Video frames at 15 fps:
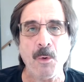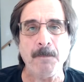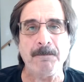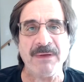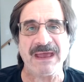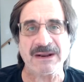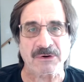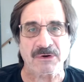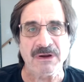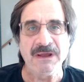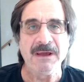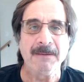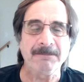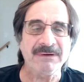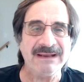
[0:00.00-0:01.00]
better.
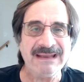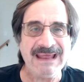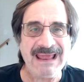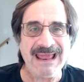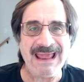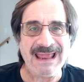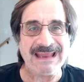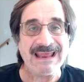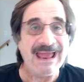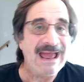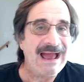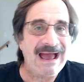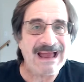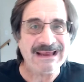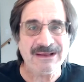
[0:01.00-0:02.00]
But hey,
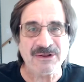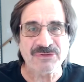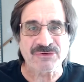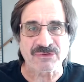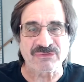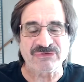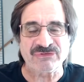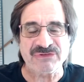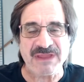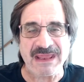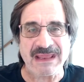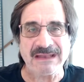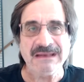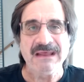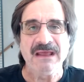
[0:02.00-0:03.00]
I
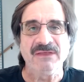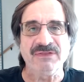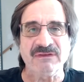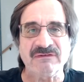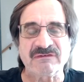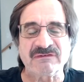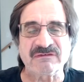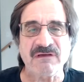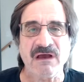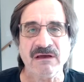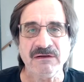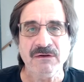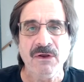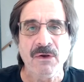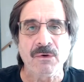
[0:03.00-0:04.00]
understand the
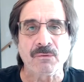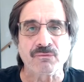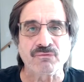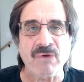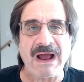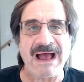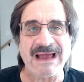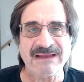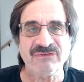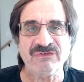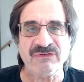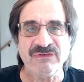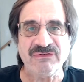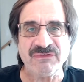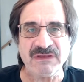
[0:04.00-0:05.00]
sun
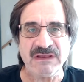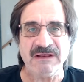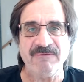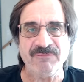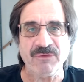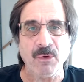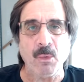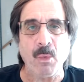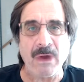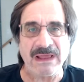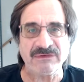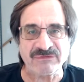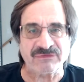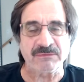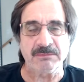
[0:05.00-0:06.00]
rises in the
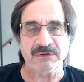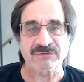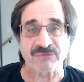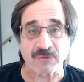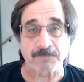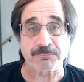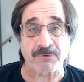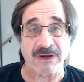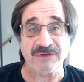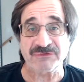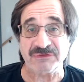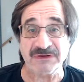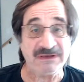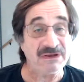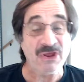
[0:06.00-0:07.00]
west, Mr.
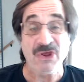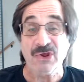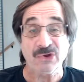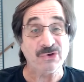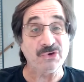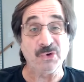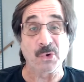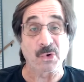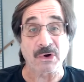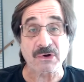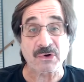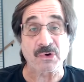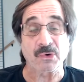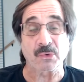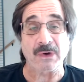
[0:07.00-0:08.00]
President. You're
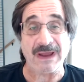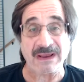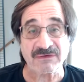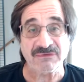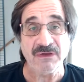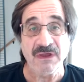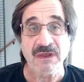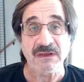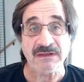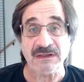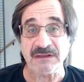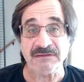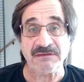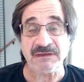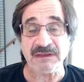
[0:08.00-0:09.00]
correct. You
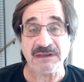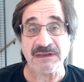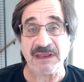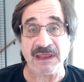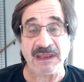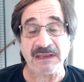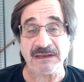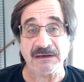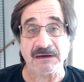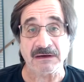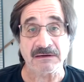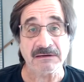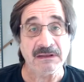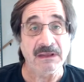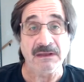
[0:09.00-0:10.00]
did a